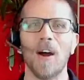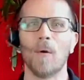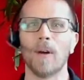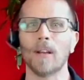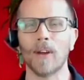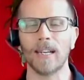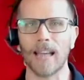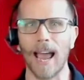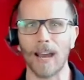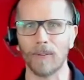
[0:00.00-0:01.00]
What a great
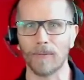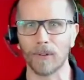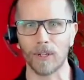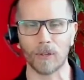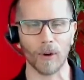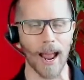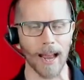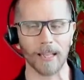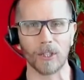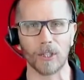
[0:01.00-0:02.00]
title for a track.
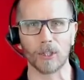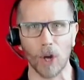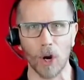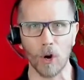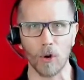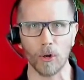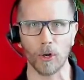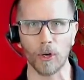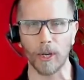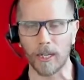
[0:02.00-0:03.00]
So
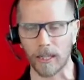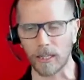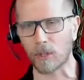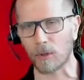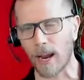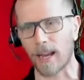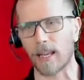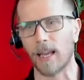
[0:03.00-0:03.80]
good, and this track